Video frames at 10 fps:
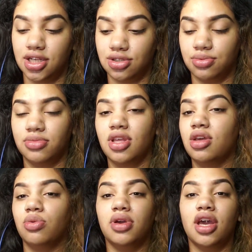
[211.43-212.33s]
you.
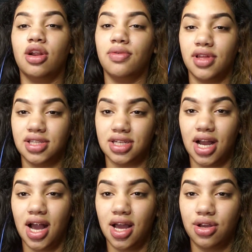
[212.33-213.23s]
We head over there to
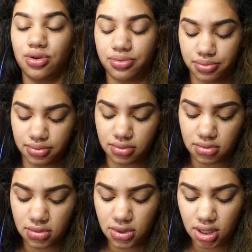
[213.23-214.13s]
the aisle.
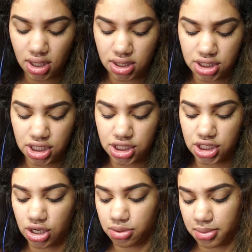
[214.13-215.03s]
She
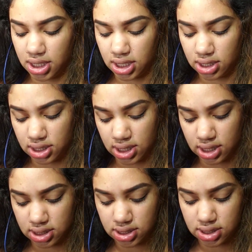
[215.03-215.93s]
showed me
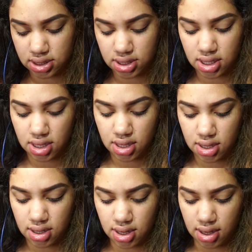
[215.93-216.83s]
this
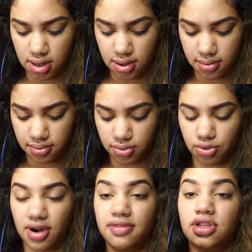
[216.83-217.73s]

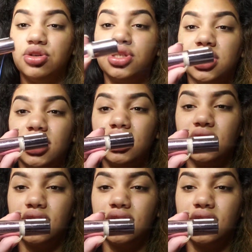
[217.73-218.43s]
Revolution